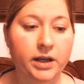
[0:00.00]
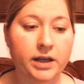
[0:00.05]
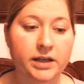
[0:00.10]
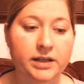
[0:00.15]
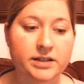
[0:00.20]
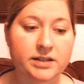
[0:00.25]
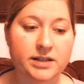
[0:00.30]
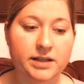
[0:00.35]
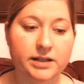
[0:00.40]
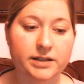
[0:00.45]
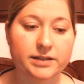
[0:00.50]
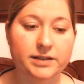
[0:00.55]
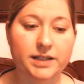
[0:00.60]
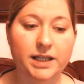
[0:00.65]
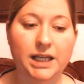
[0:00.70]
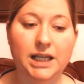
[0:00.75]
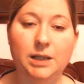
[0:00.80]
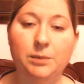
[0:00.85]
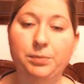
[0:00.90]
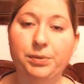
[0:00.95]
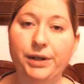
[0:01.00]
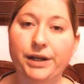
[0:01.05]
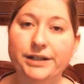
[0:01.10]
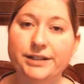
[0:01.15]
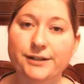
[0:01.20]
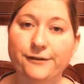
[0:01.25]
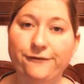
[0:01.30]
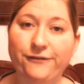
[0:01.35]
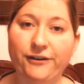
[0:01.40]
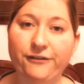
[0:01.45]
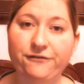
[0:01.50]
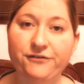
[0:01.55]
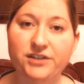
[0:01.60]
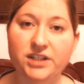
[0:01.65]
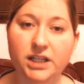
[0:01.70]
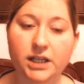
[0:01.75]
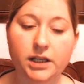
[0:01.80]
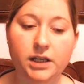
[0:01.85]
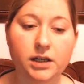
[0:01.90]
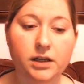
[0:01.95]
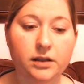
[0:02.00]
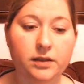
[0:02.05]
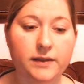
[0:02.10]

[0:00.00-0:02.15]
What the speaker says: 16 plus 15,